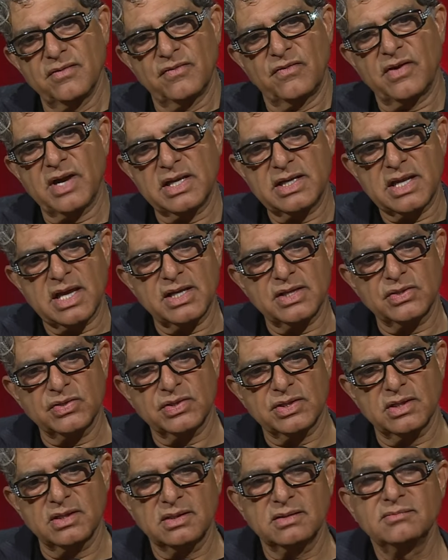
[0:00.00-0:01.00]

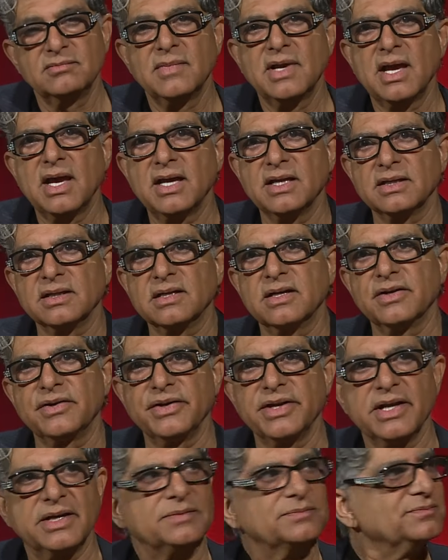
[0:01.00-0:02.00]
financial, and
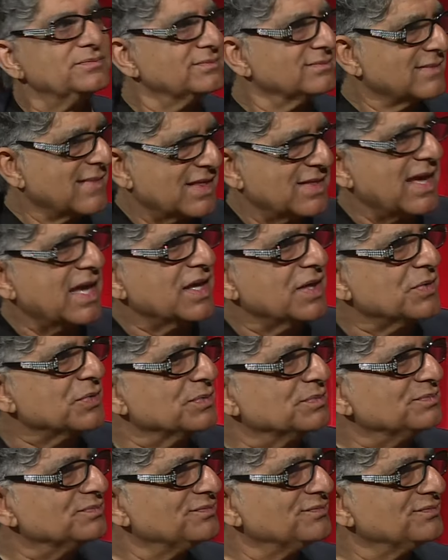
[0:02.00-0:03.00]
career. Thank you.